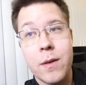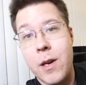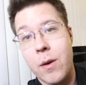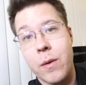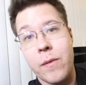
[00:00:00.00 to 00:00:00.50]

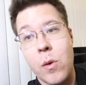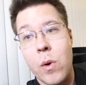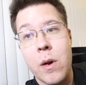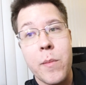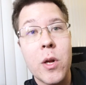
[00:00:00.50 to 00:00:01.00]
You know, if you
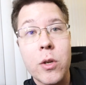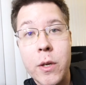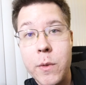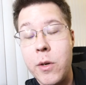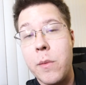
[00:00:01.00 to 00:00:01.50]
want to mill
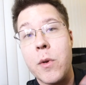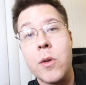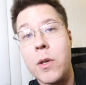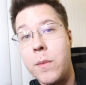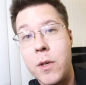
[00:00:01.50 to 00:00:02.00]
chips, you can
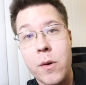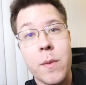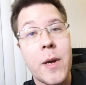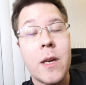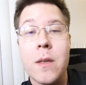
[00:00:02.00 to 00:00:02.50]
mill chips. You
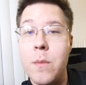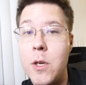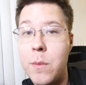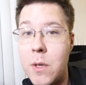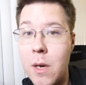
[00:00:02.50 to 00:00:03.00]
can make custom
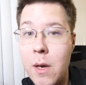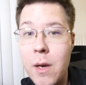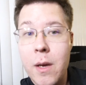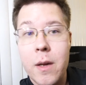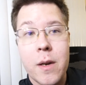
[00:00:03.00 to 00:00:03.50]
chips.
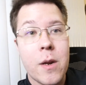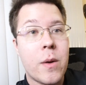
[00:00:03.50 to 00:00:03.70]
You